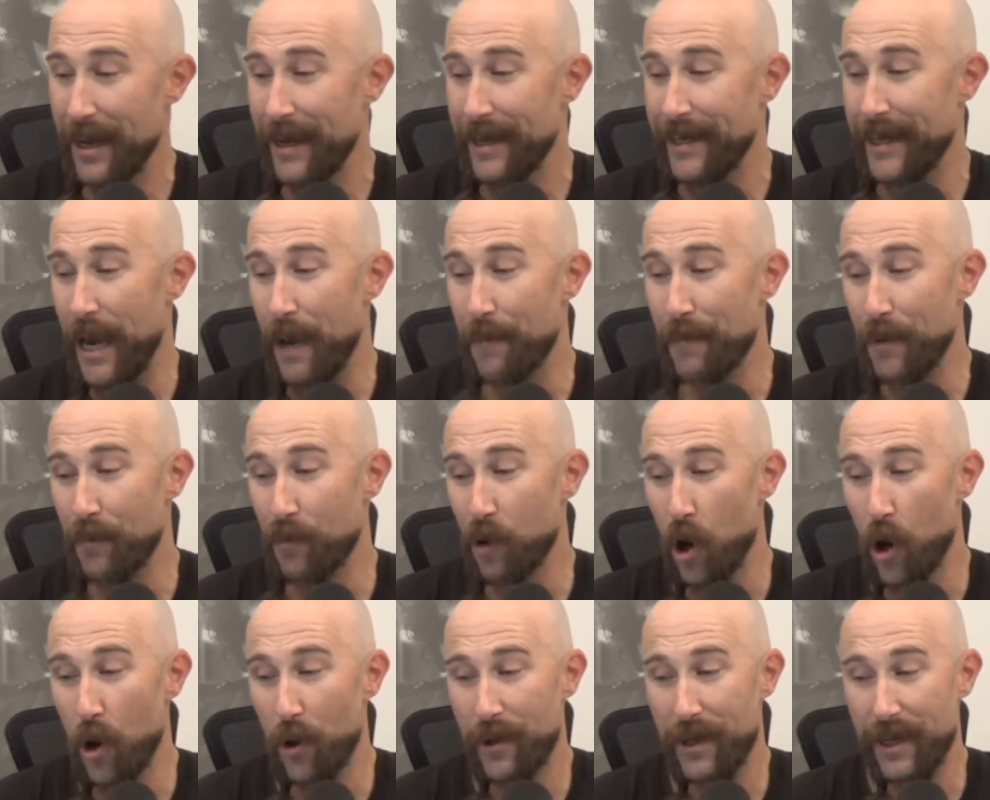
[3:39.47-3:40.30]
Can't Be
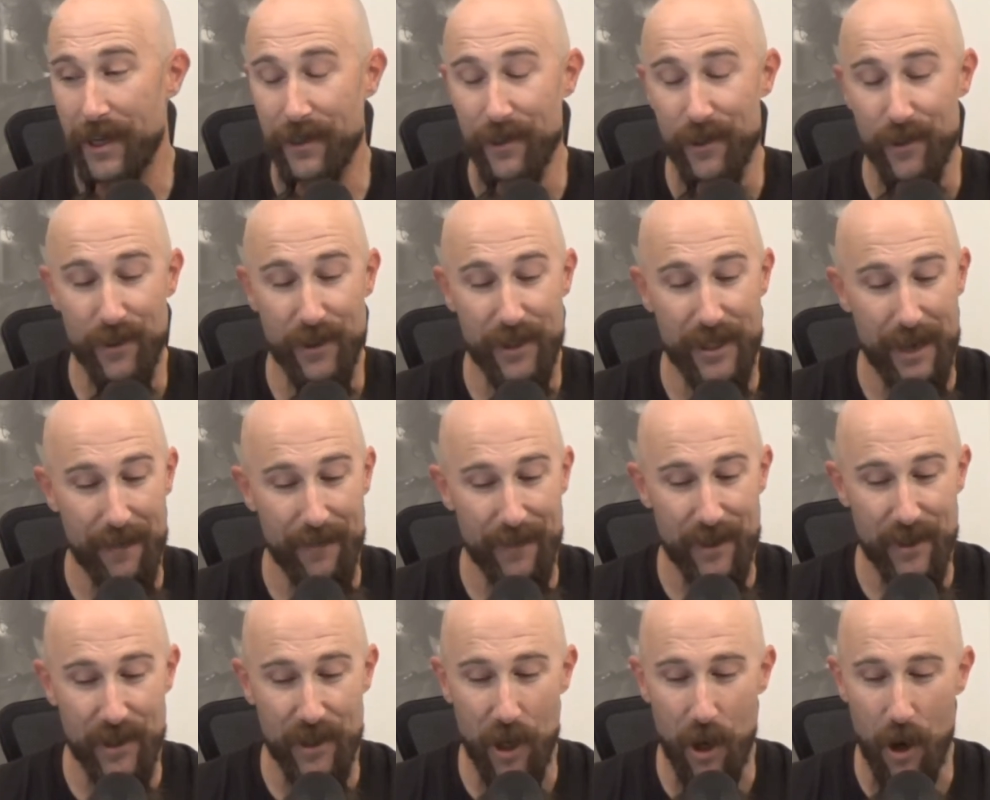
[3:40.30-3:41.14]
Broke is your
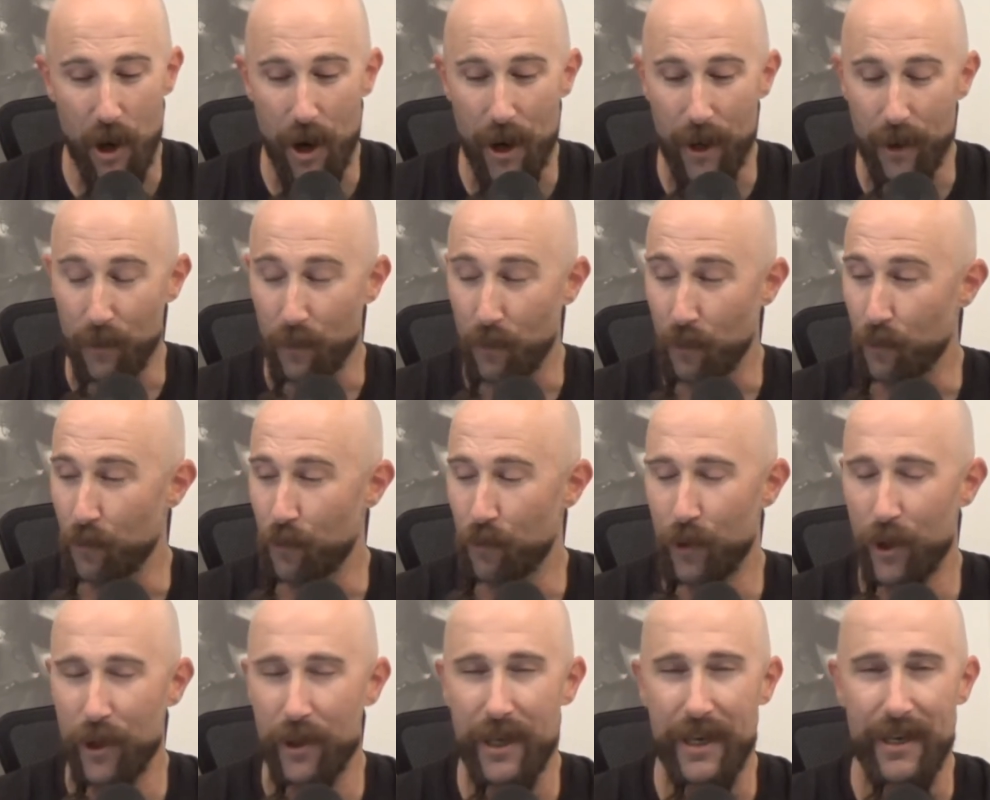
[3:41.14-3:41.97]
seventh song.
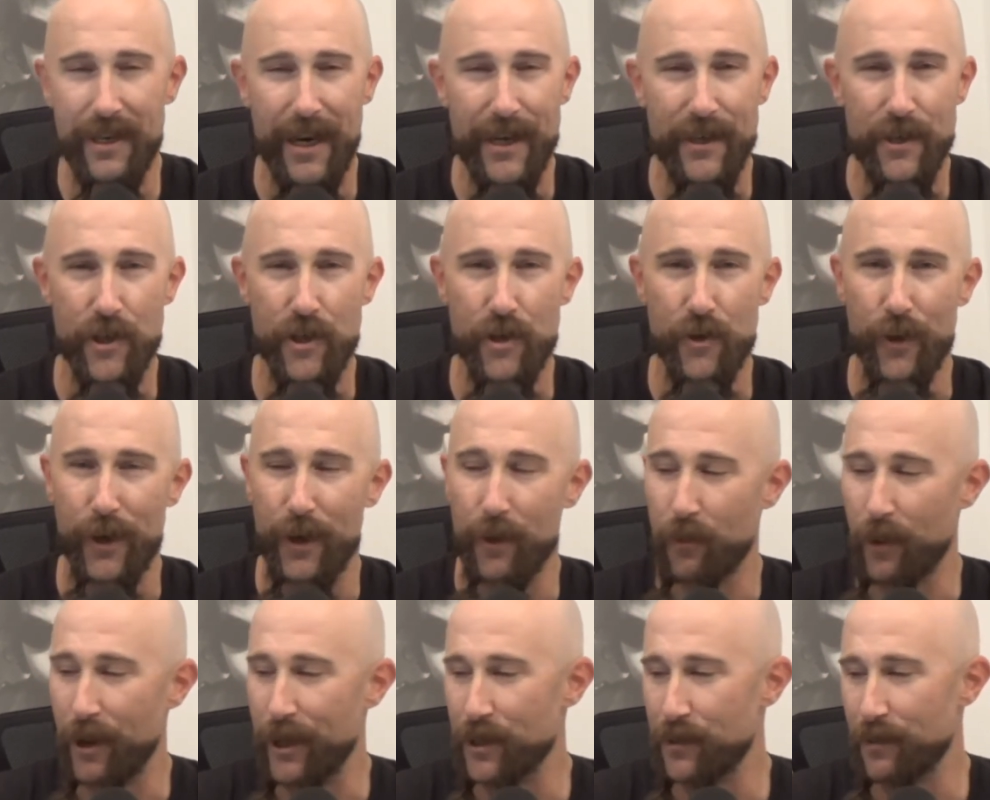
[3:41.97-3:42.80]
Really nice string
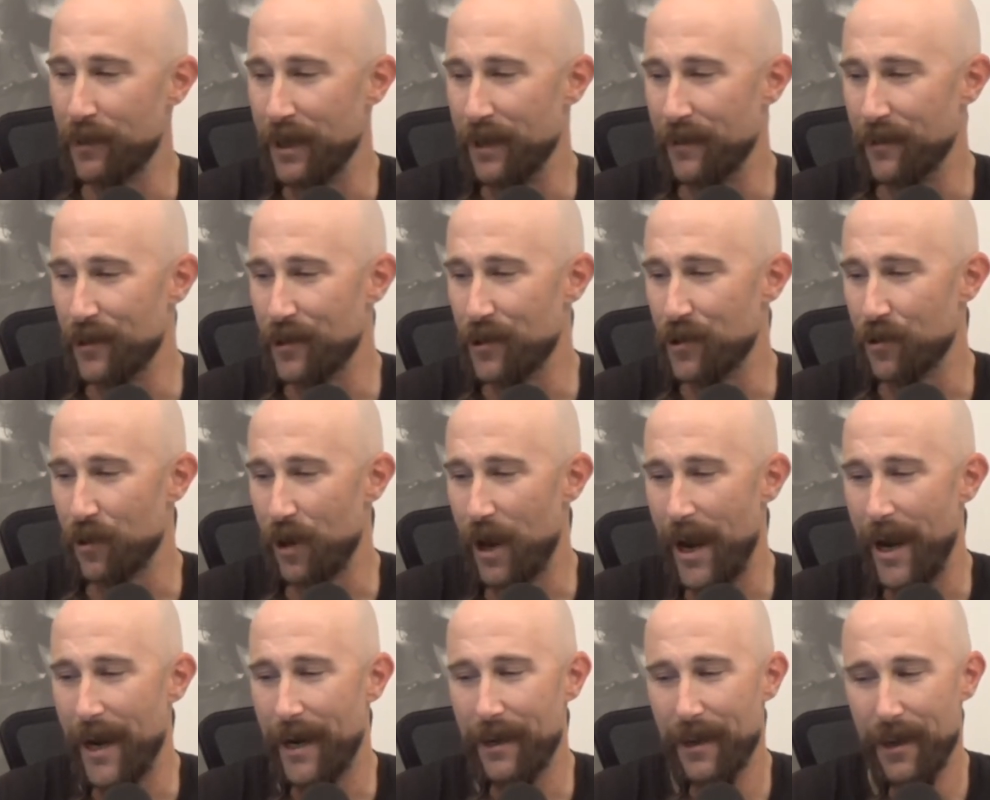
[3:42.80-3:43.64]
arrangement in this
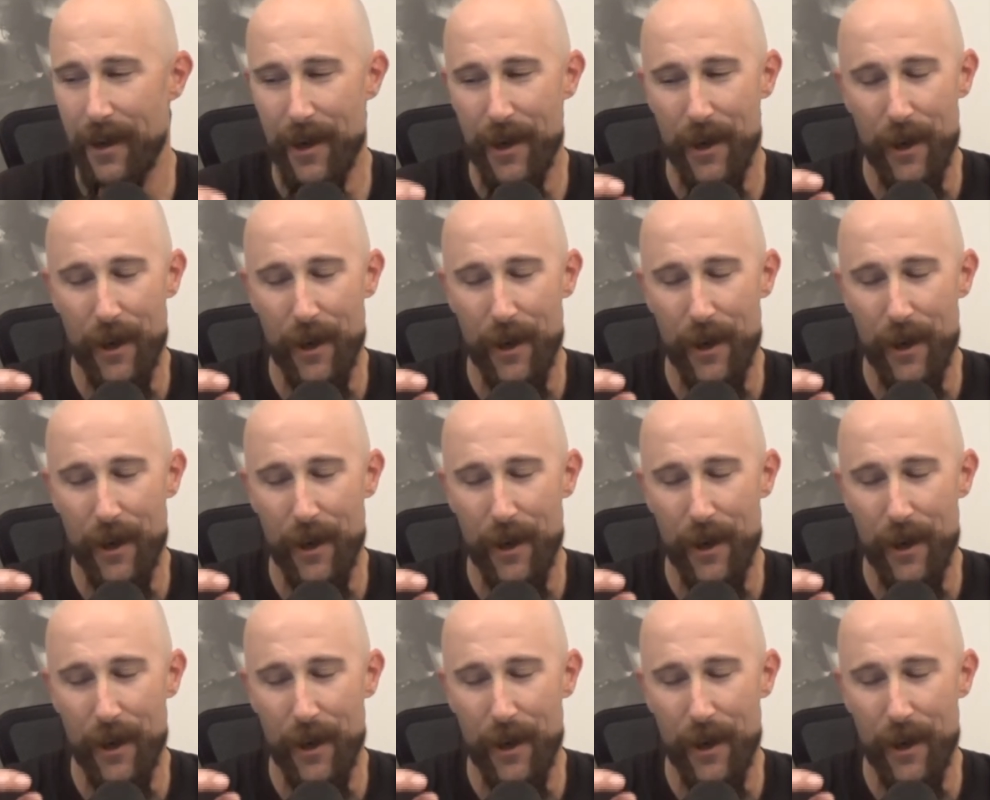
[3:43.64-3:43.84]
track.